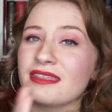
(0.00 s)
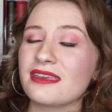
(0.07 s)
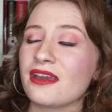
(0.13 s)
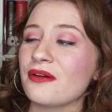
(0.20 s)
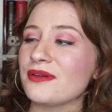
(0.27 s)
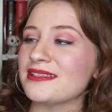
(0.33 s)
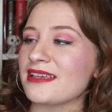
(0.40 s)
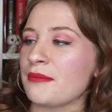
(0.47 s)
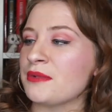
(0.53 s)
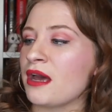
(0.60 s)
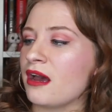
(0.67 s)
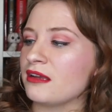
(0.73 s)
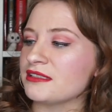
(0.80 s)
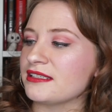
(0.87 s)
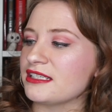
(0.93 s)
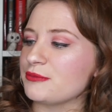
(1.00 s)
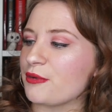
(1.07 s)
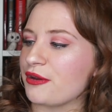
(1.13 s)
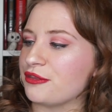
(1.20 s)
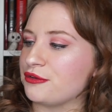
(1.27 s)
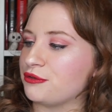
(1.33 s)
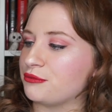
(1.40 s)
Theo is kept hostage
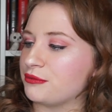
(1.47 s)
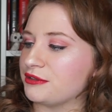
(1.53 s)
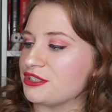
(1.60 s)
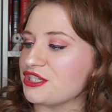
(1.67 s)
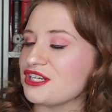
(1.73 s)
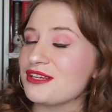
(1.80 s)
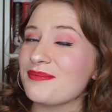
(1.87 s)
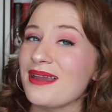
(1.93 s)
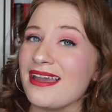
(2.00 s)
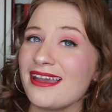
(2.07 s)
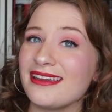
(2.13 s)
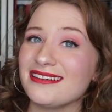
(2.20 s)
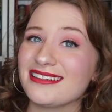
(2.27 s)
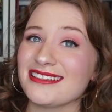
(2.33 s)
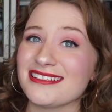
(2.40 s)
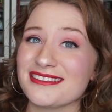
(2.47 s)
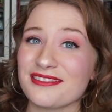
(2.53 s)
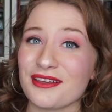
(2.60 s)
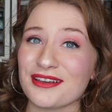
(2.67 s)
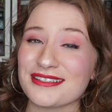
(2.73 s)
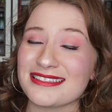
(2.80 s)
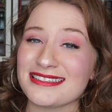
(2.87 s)
by the new regime and is
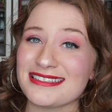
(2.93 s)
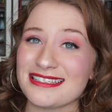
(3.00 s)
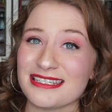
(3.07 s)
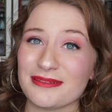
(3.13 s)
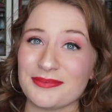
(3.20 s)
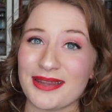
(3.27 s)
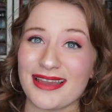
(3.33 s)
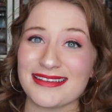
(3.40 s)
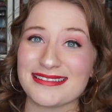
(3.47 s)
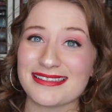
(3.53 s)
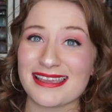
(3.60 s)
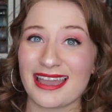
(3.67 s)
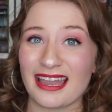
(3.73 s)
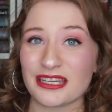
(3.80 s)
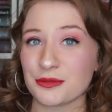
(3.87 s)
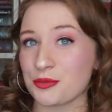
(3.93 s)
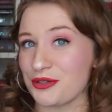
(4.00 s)
thus deemed as the Ash